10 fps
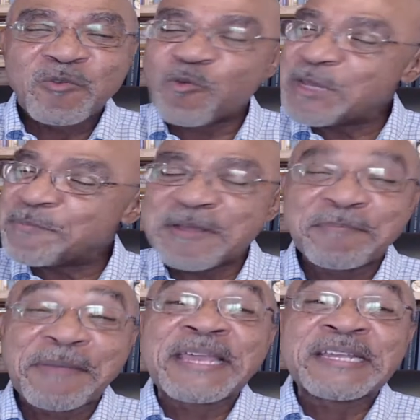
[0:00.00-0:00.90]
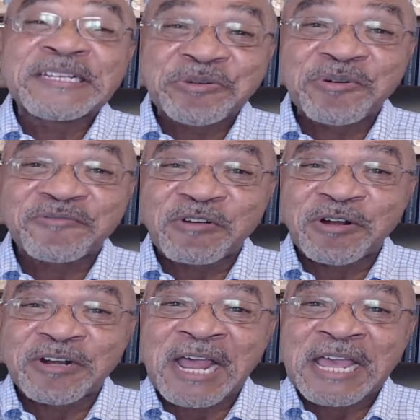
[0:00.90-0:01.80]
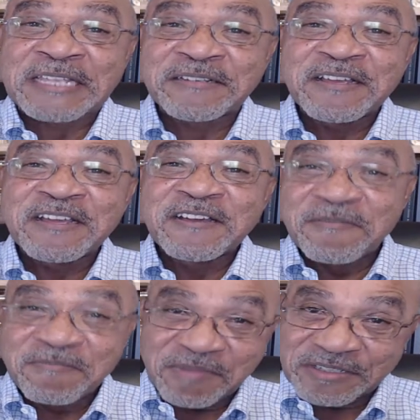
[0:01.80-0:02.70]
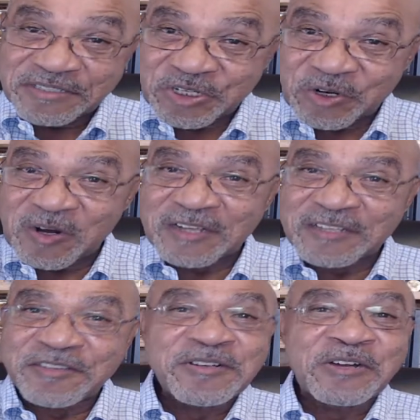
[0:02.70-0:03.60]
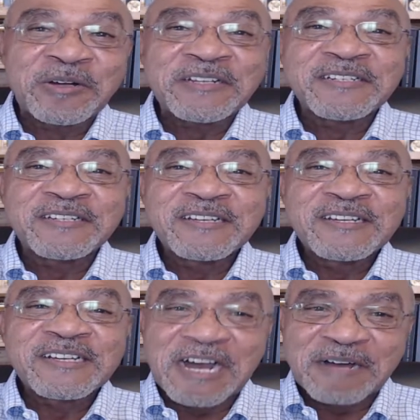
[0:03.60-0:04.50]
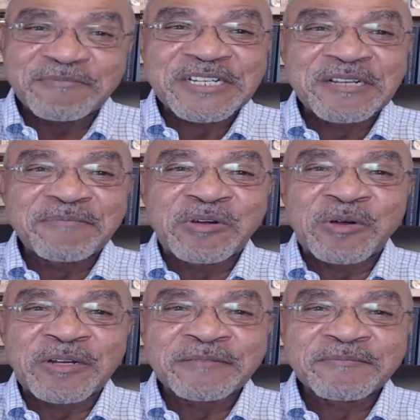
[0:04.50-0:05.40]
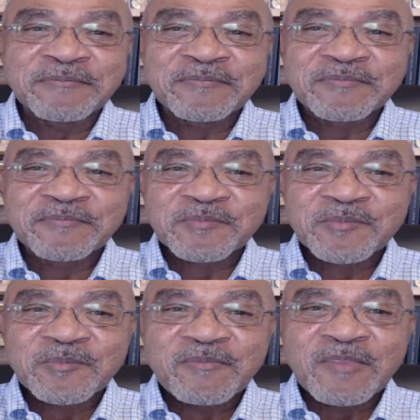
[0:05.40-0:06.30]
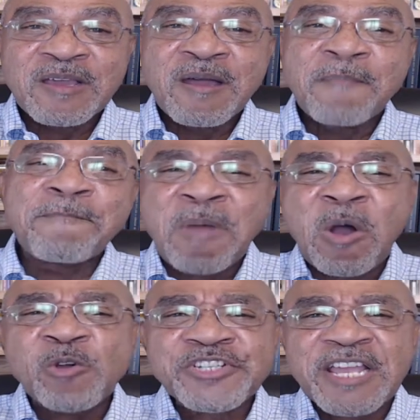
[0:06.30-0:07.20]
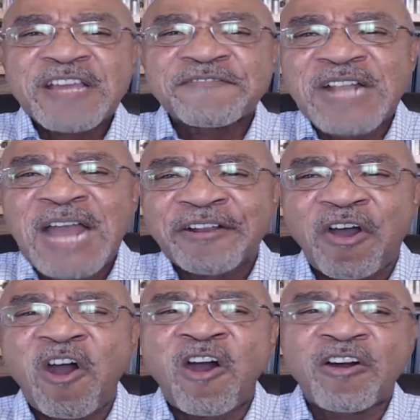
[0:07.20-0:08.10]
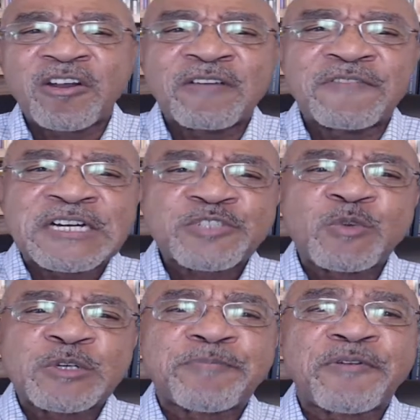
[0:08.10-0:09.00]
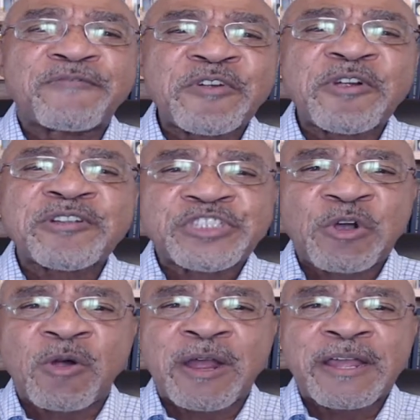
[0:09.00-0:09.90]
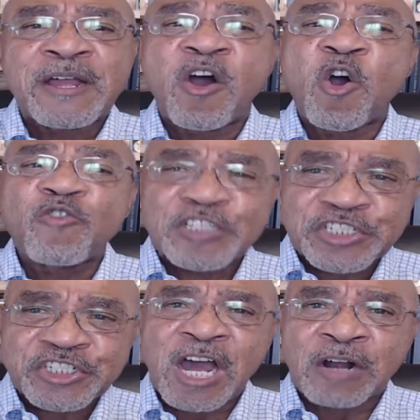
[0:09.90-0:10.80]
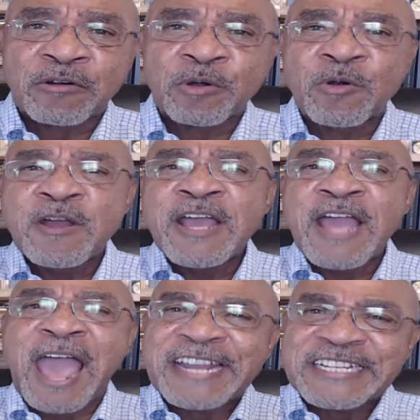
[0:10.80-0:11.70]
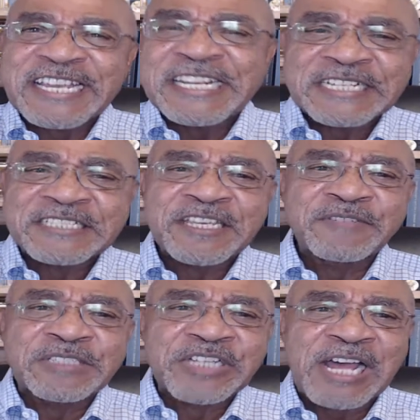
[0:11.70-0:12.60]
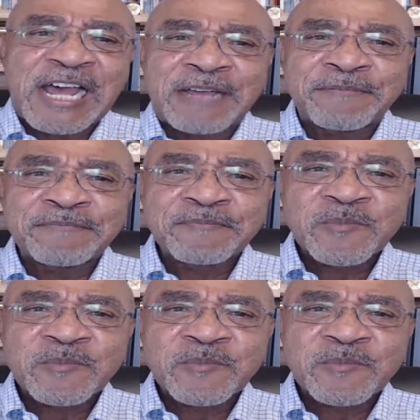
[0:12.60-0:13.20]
Weeping may endure for a night, but joy, you know it, comes in the morning. Most, if not all of us, would prefer joy over sorrow at any given time.